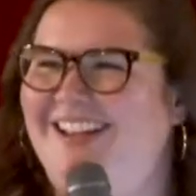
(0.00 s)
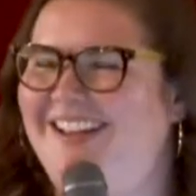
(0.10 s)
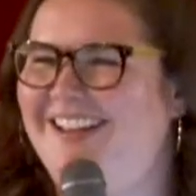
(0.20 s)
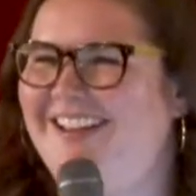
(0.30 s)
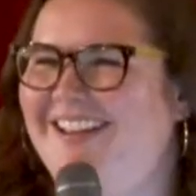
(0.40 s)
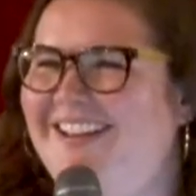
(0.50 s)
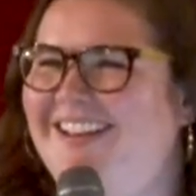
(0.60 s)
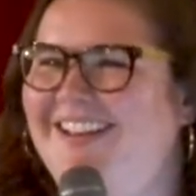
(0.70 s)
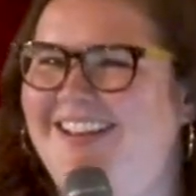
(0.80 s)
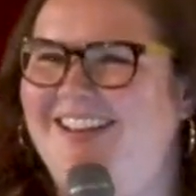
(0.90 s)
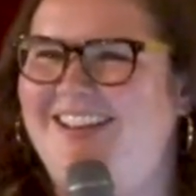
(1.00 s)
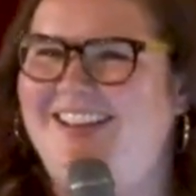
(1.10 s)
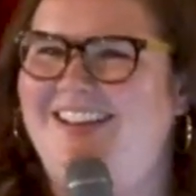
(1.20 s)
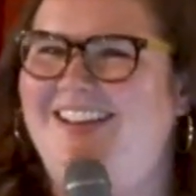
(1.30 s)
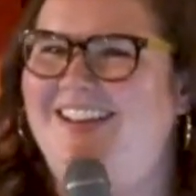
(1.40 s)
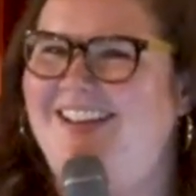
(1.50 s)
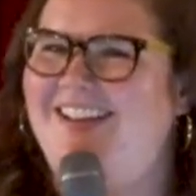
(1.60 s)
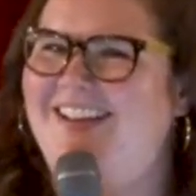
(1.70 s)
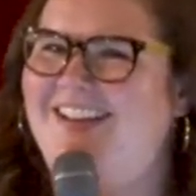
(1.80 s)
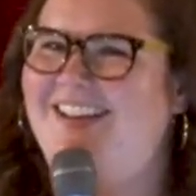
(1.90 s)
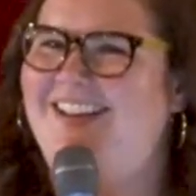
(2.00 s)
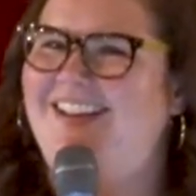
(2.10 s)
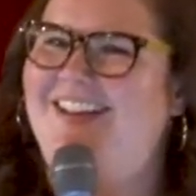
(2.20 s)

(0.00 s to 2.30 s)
No one is speaking in this clip.